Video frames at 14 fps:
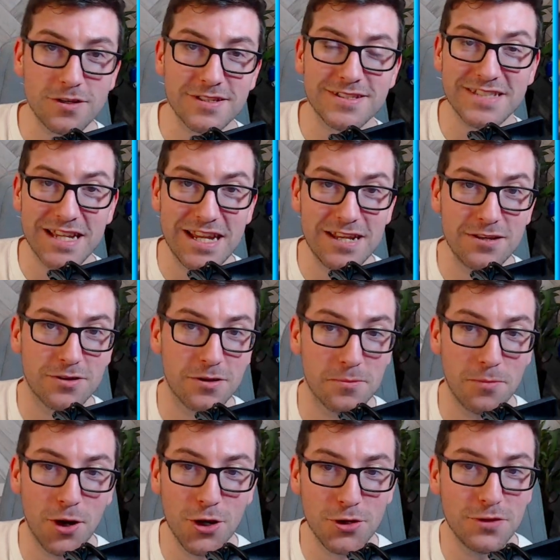has seen
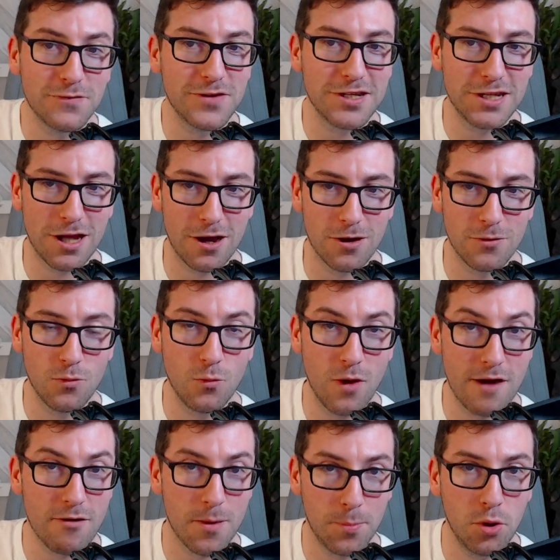my other video
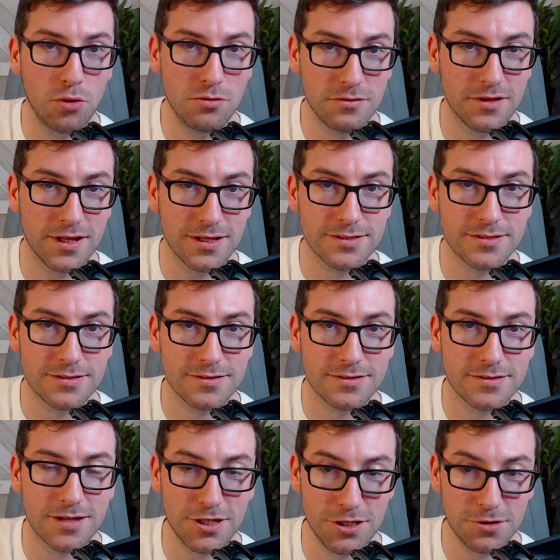where I pulled this,
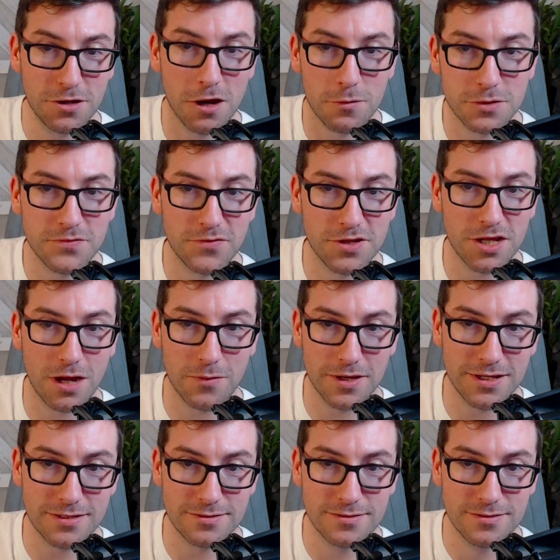and you know which video it
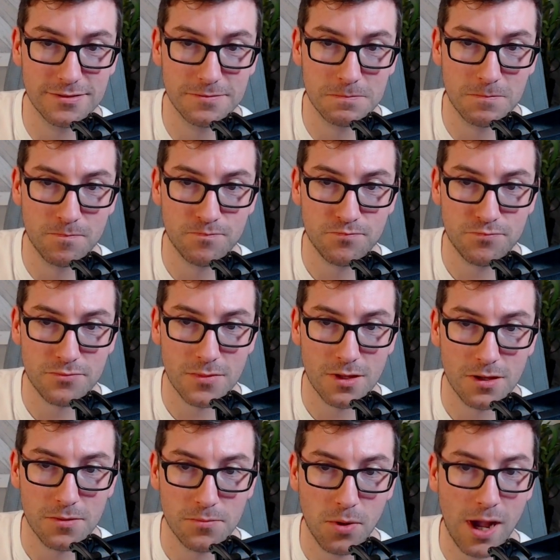is,
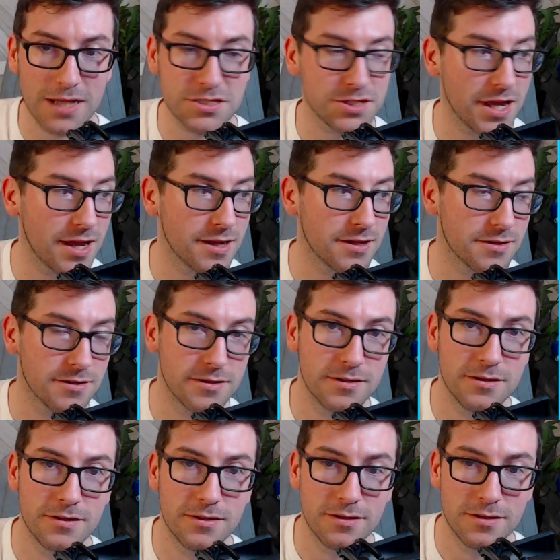hashtag
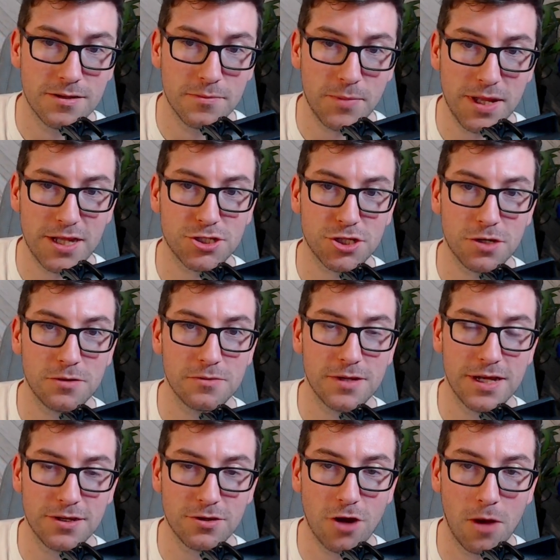Pikachu
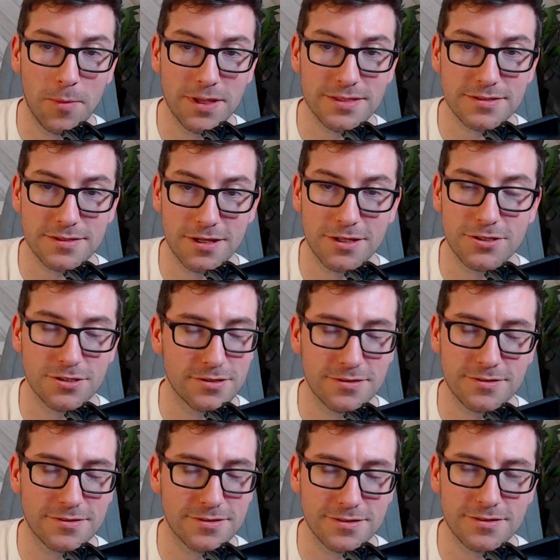in the comments, and
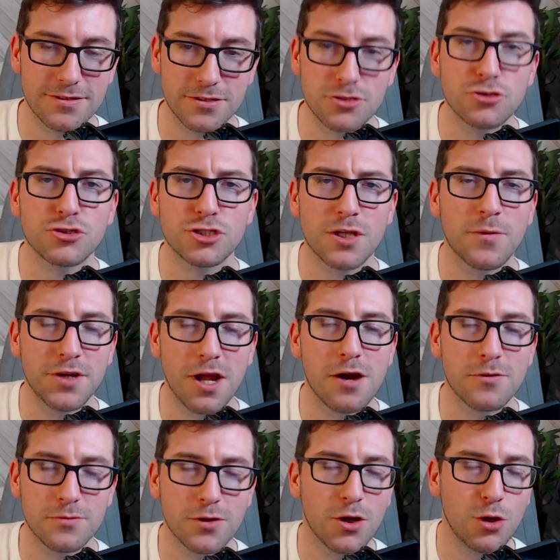just so I
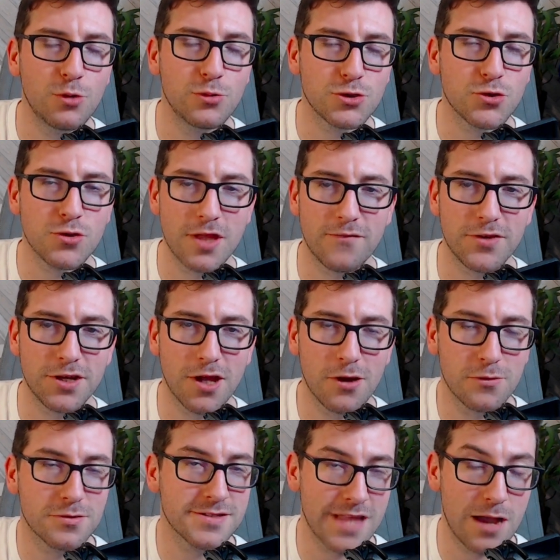know who saw that video,
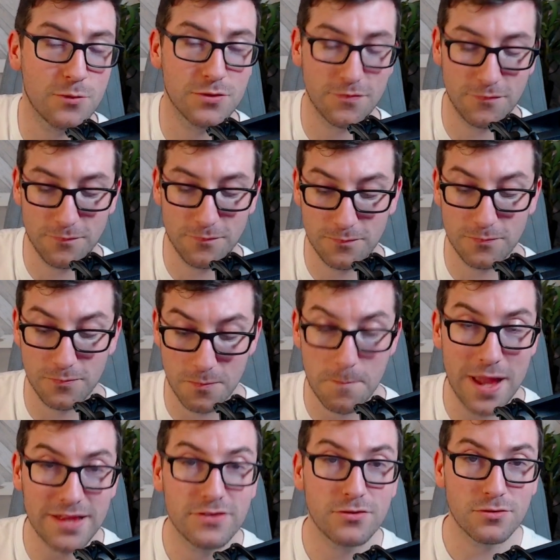because that was
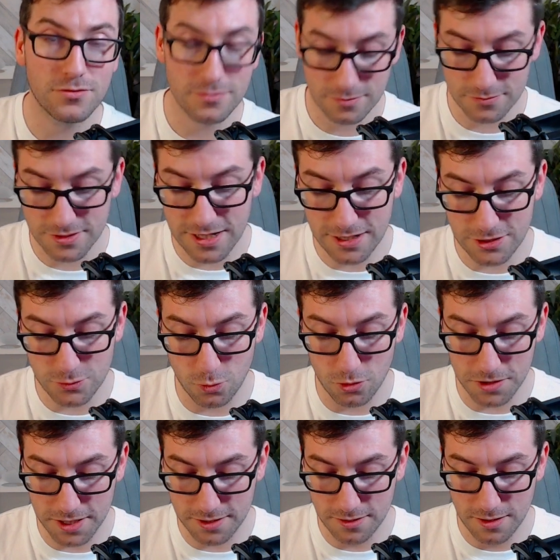mental. I nearly swore
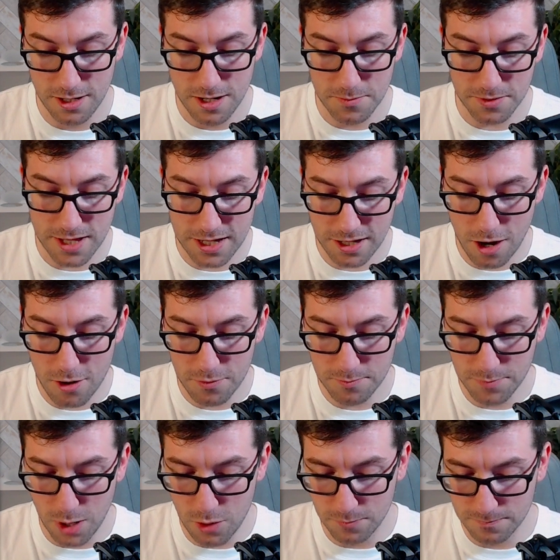then. But there you go,
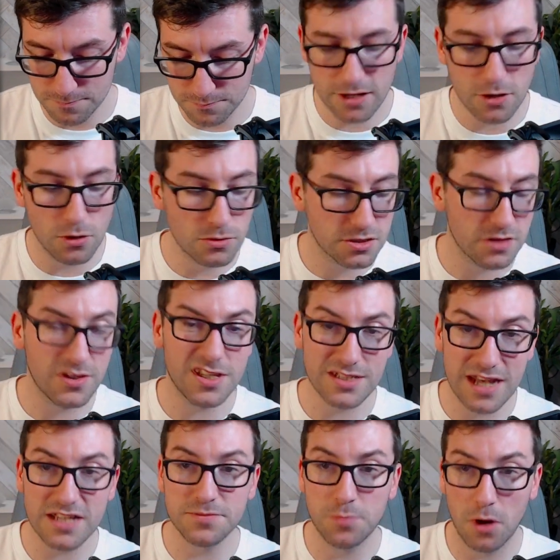boom, cool. So this
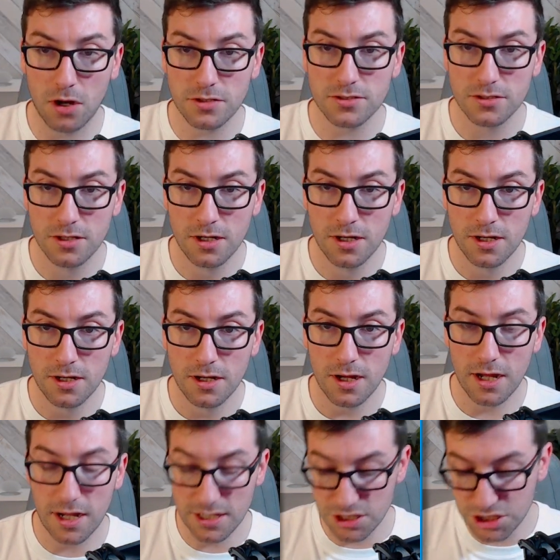last box
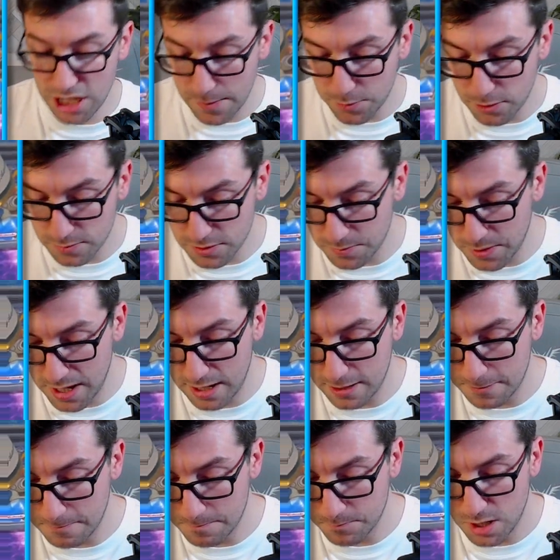is shaping up to be
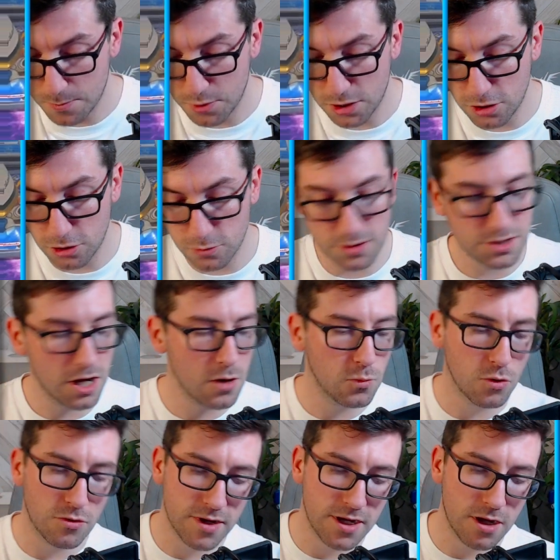a pretty good one. Don't
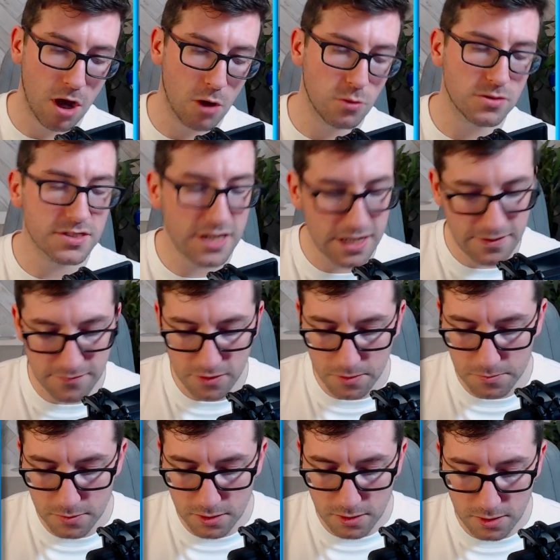worry, I will sleeve them.
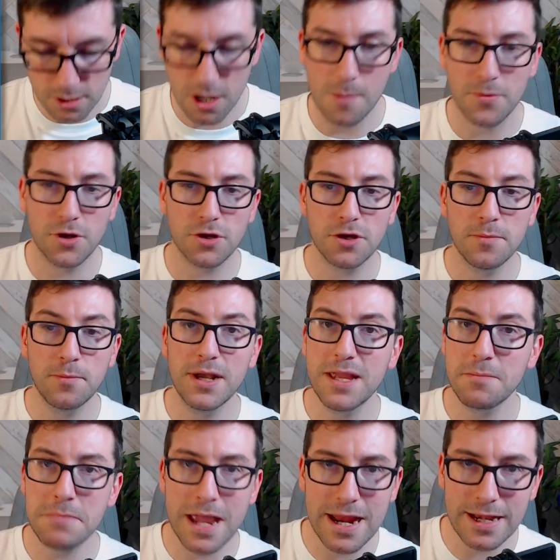I'm not a complete
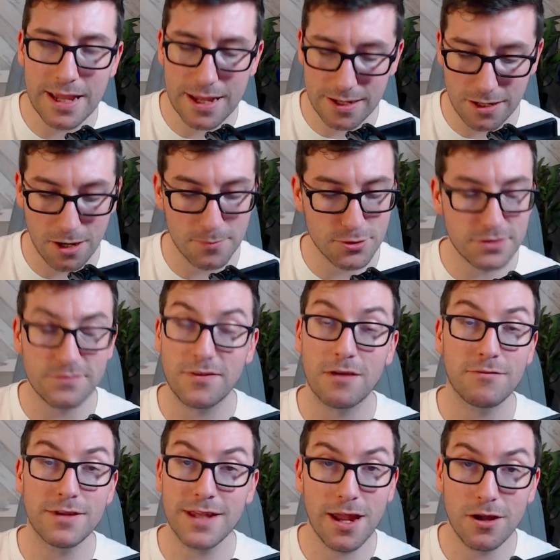maniac, I'm just
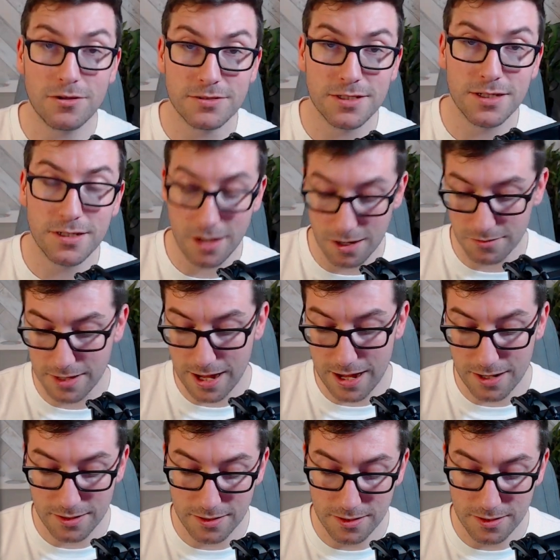very chaotic, okay?